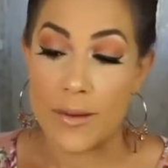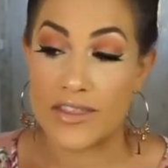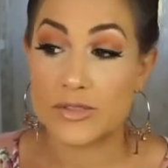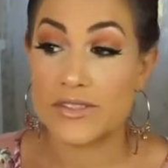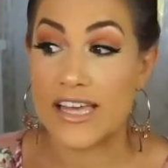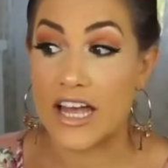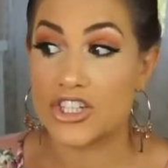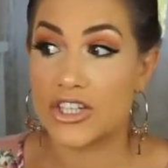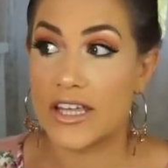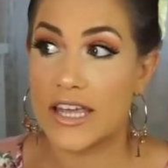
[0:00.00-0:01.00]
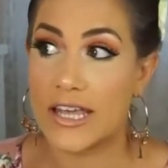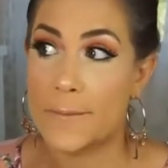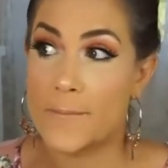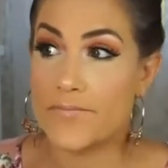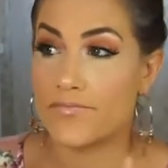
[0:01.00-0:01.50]
This was
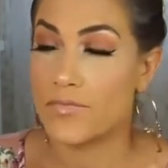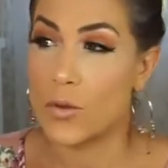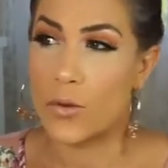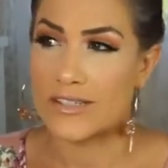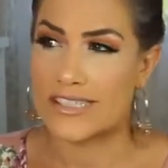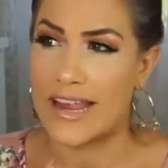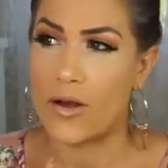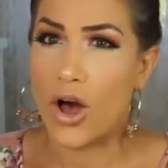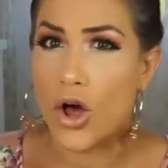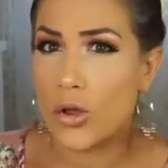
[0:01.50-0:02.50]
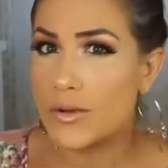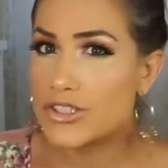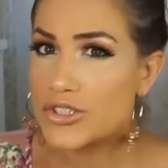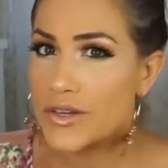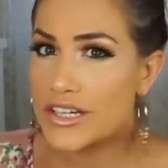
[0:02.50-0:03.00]
actually, what was it now?
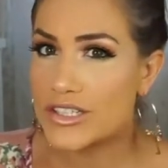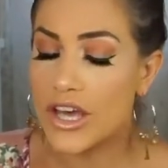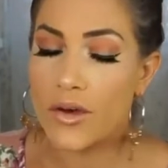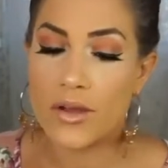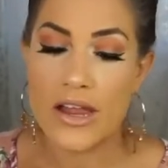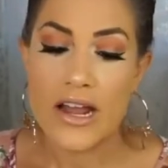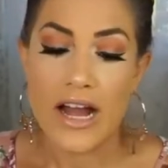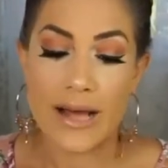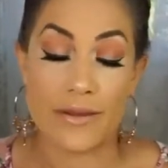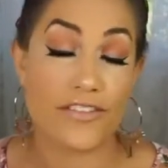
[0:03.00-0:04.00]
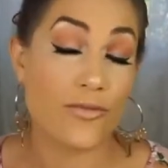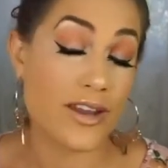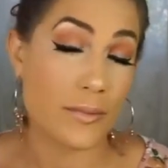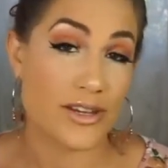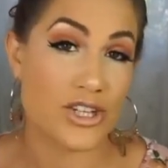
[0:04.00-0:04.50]
Almost 2 years ago. If you've
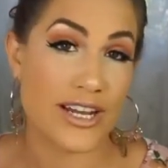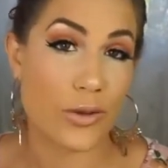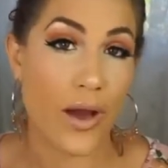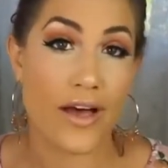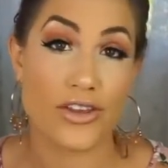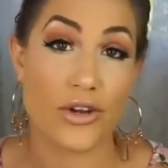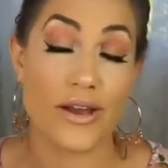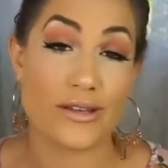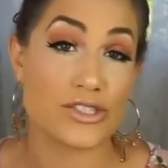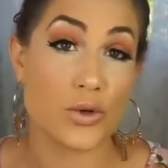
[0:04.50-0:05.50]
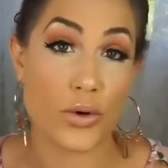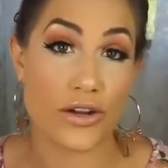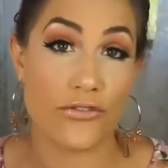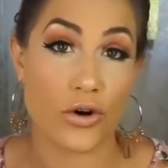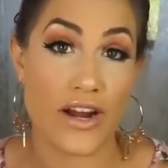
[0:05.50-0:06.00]
been on my channel a while, you know I used to
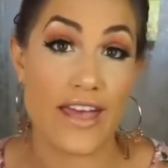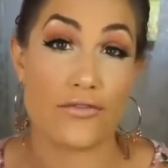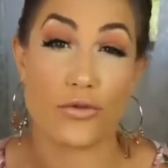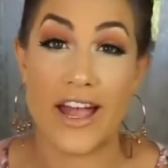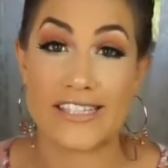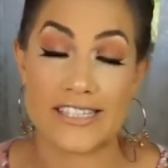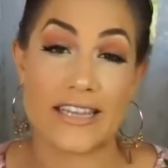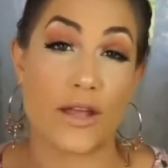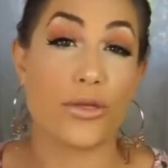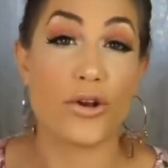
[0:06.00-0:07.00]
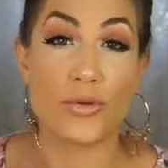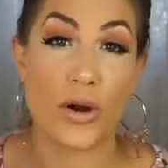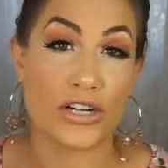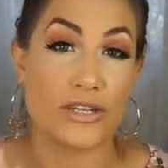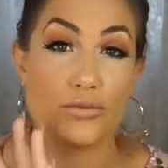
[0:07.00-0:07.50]
work for a Verizon like
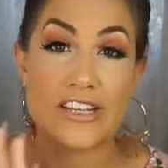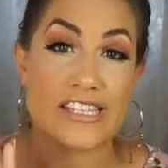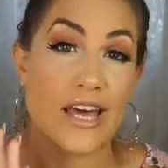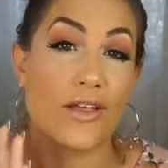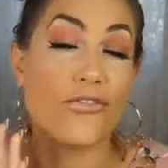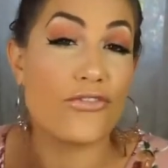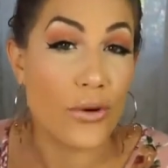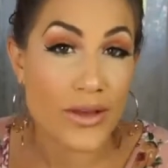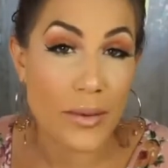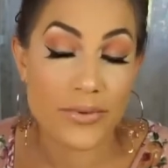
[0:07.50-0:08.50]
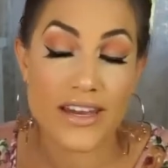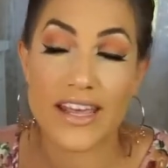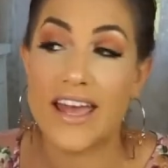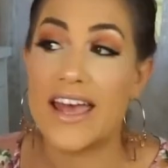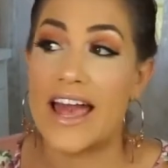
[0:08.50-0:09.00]
third-party retail phone
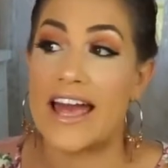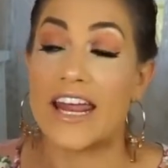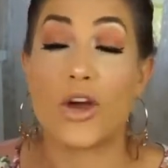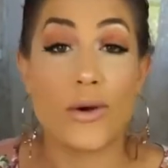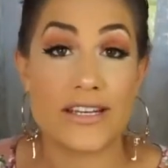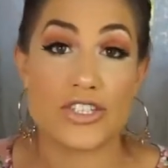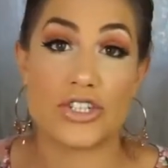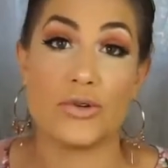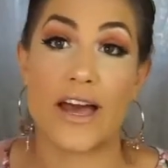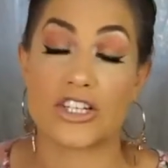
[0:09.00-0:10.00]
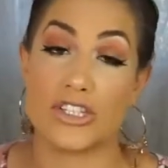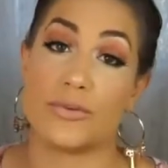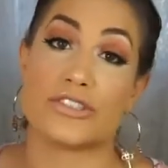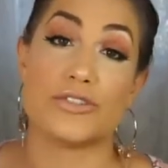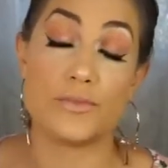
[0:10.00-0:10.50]
company, and I quit to actually
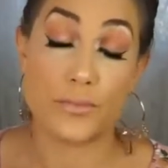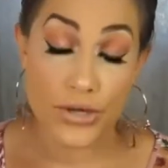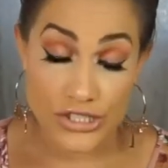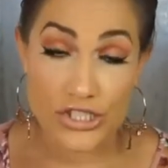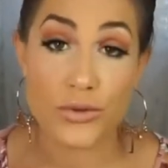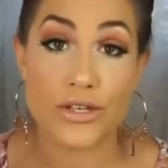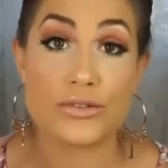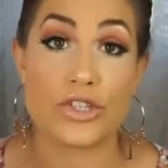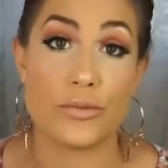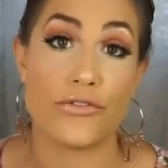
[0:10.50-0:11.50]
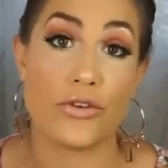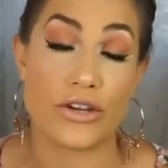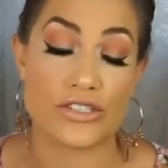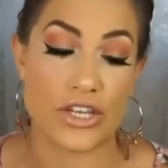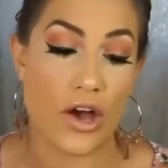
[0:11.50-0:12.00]
pursue YouTube a few
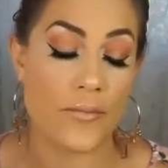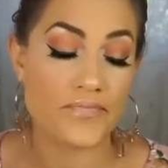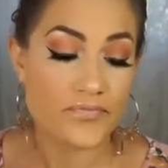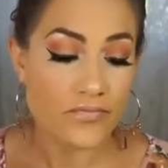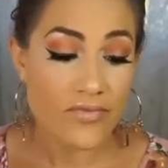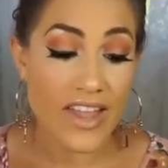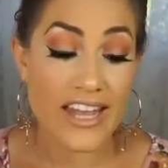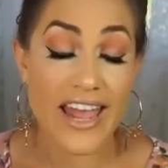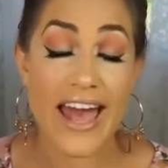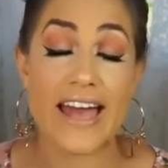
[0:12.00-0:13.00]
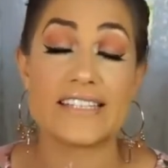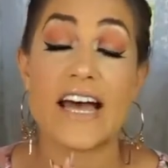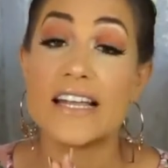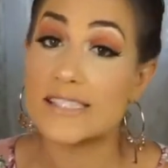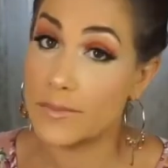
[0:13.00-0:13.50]
years ago. And I had
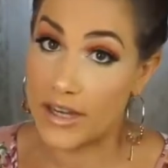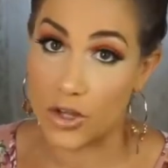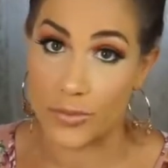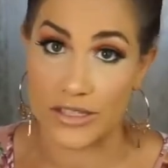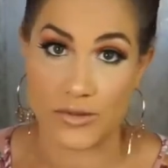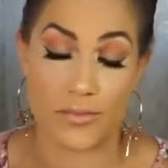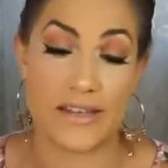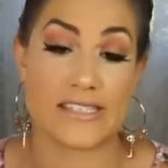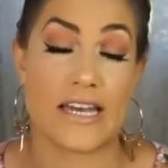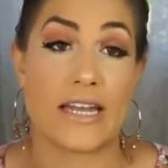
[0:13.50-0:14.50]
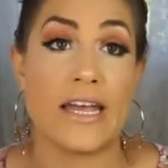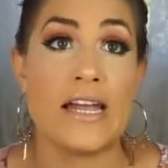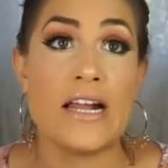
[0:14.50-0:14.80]
tons of medical bills with my son.